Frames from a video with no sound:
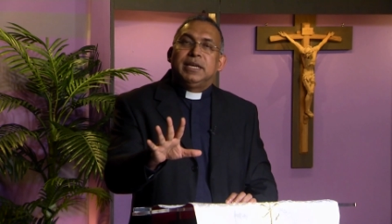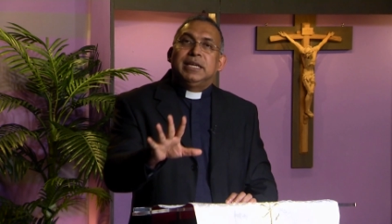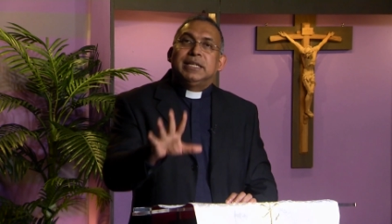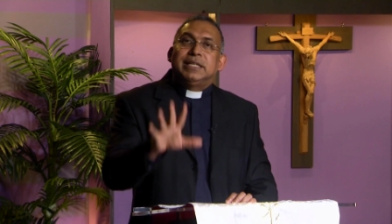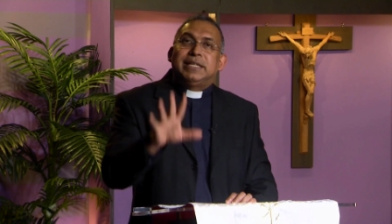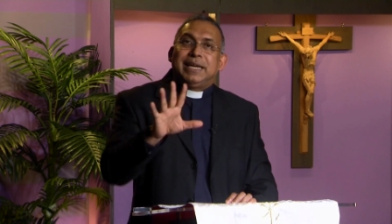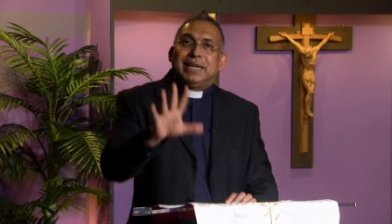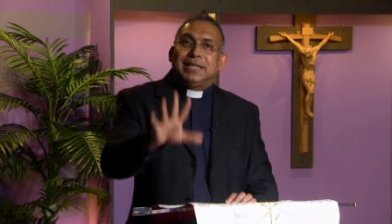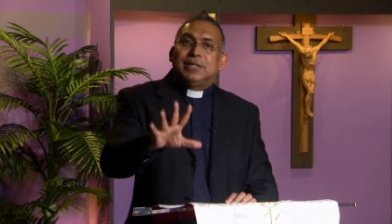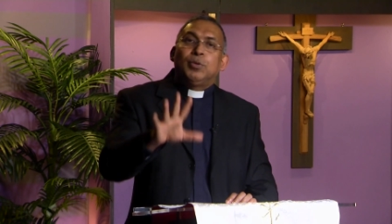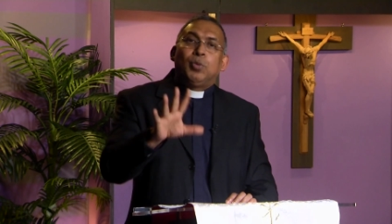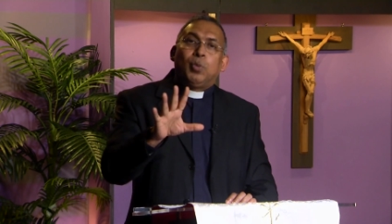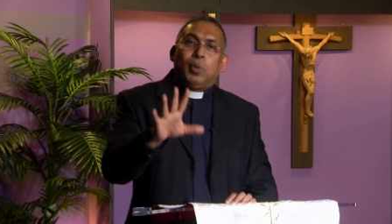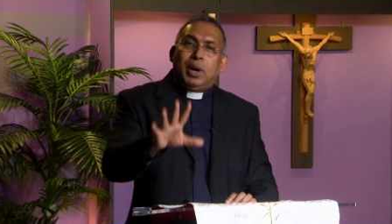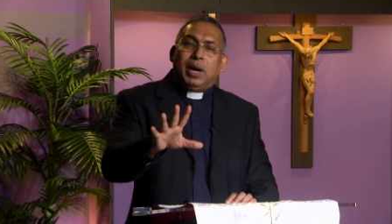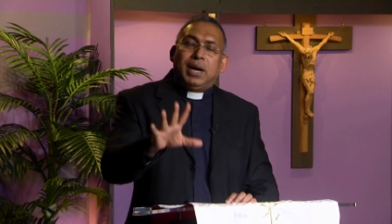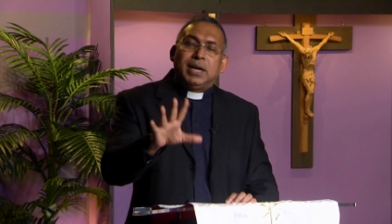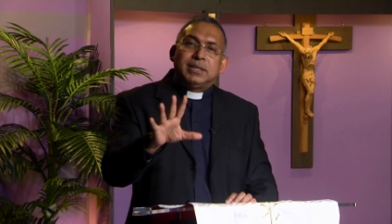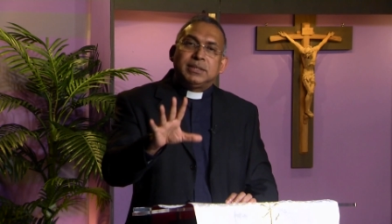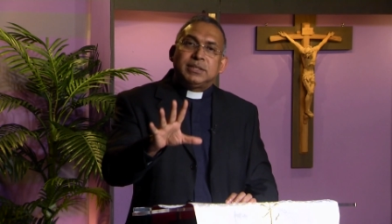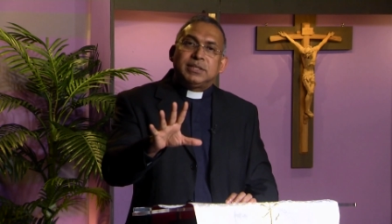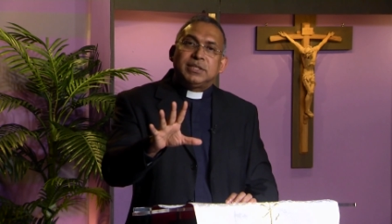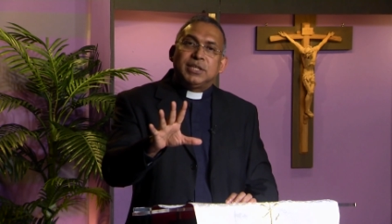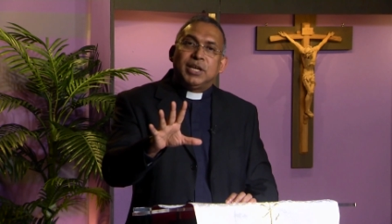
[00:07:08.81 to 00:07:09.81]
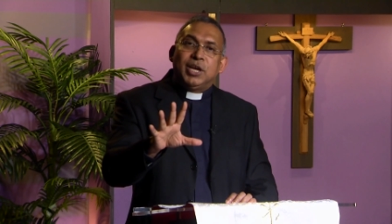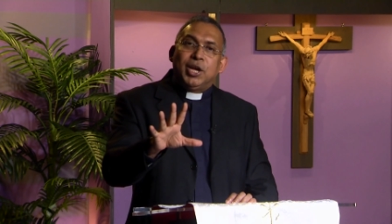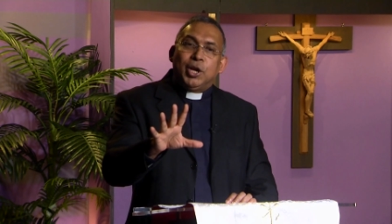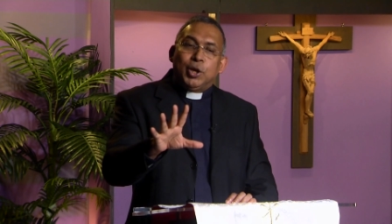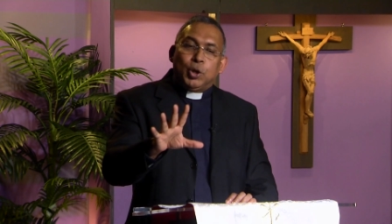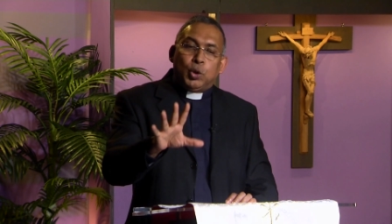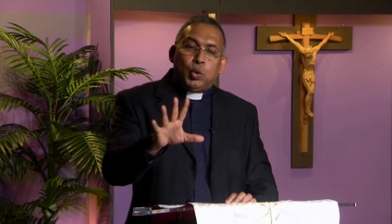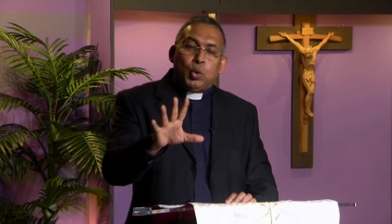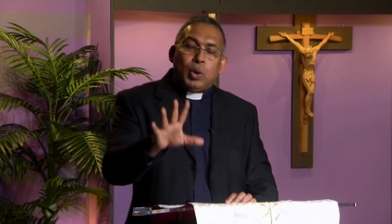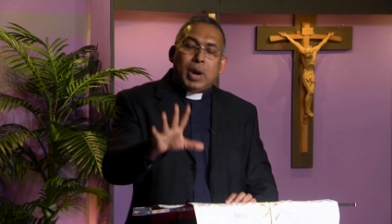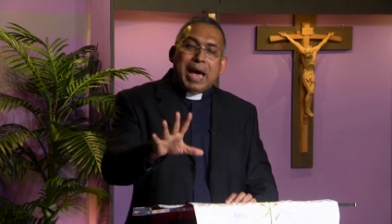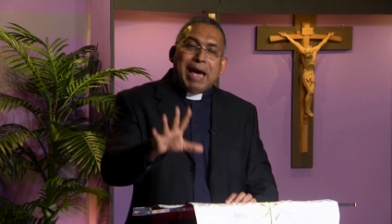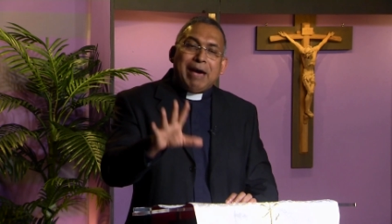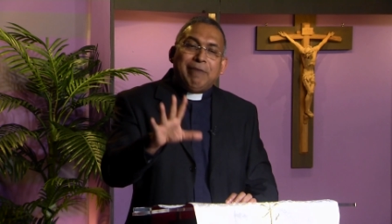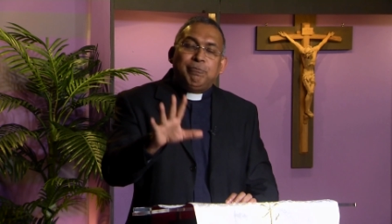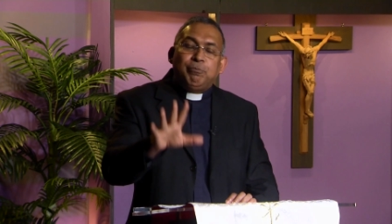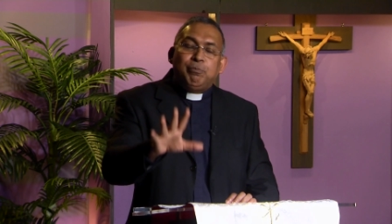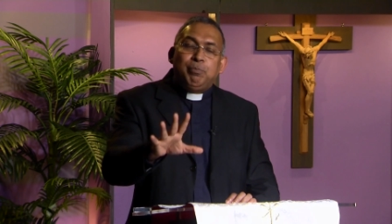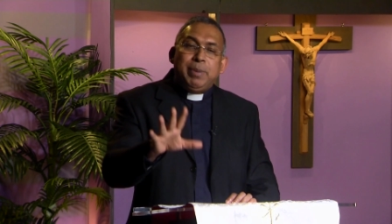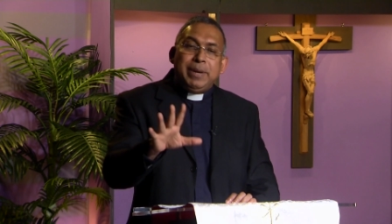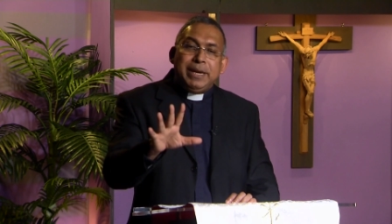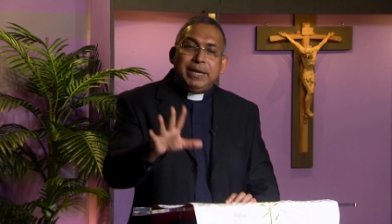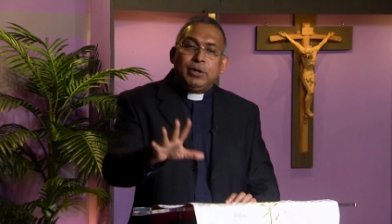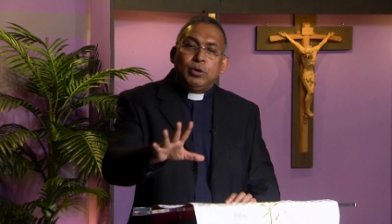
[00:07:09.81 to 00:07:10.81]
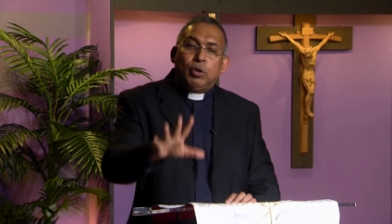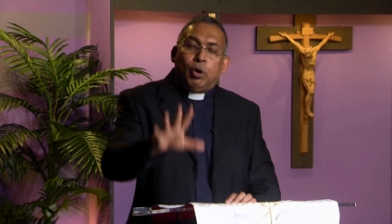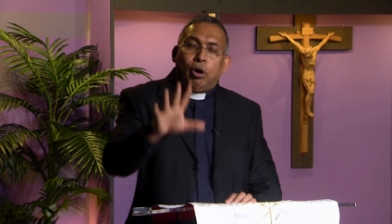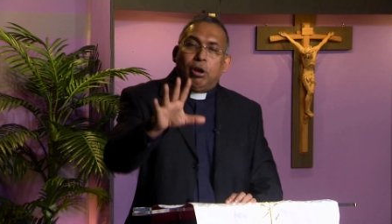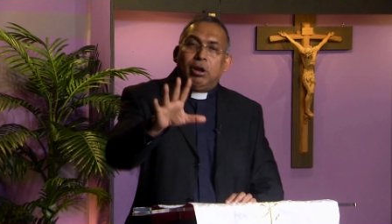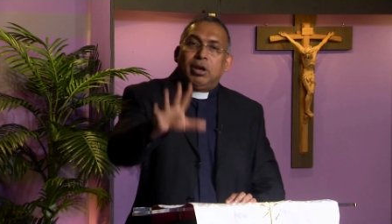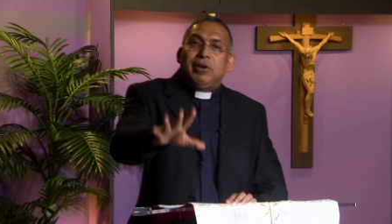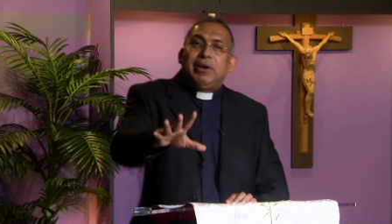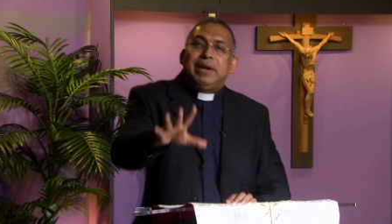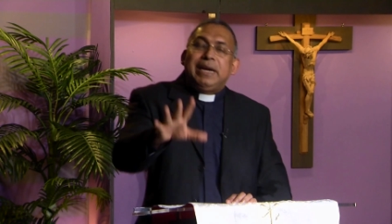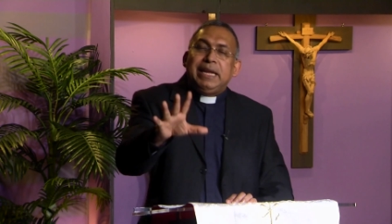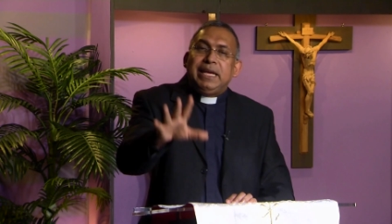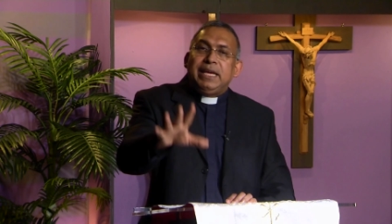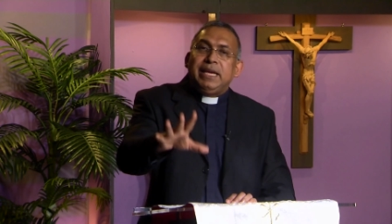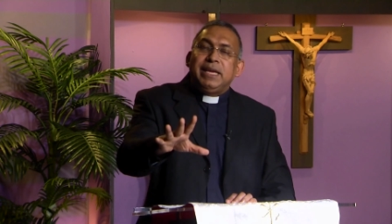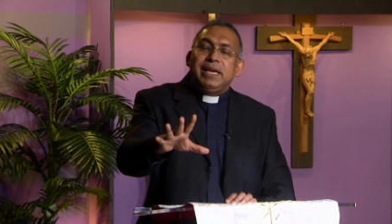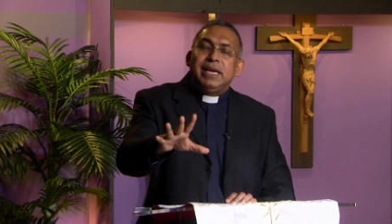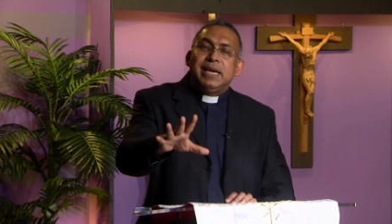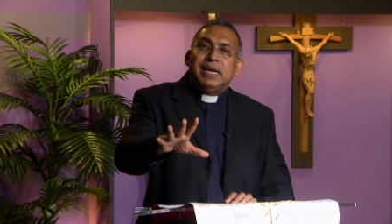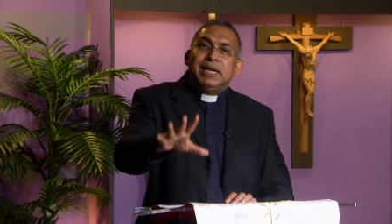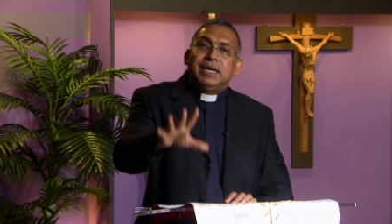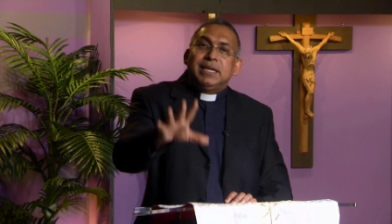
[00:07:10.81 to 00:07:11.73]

They are the ones who have been already